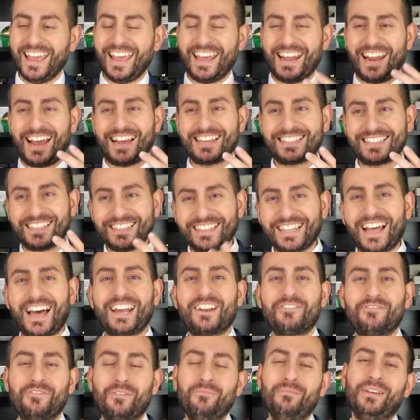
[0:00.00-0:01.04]
it has a
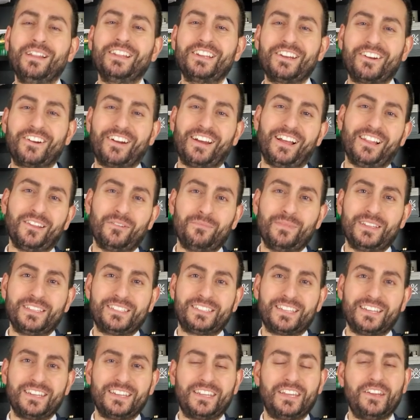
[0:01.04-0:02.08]
lot of familiar
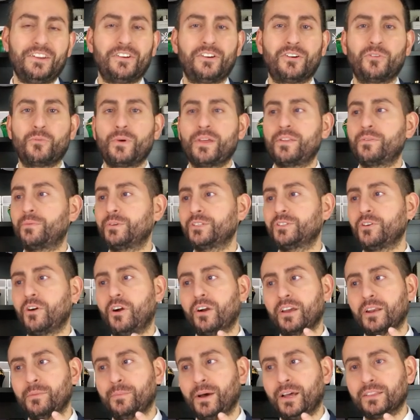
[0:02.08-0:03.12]
elements in here, whether we're
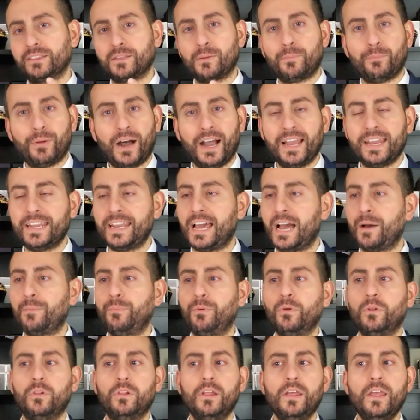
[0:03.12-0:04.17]
talking about the
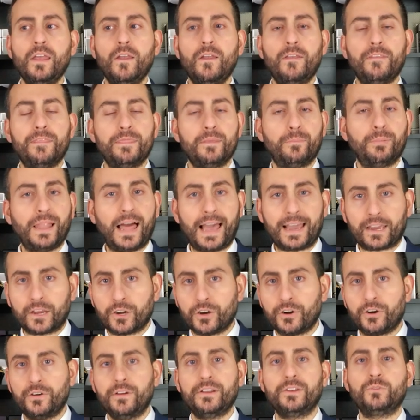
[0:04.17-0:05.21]
pineapple, the black
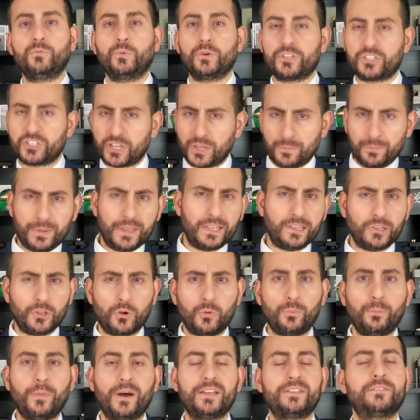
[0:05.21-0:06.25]
currant, which can be a
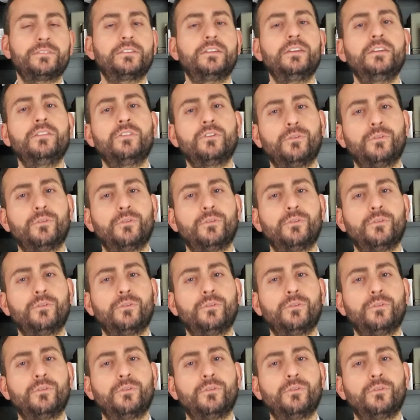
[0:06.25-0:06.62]
little musky.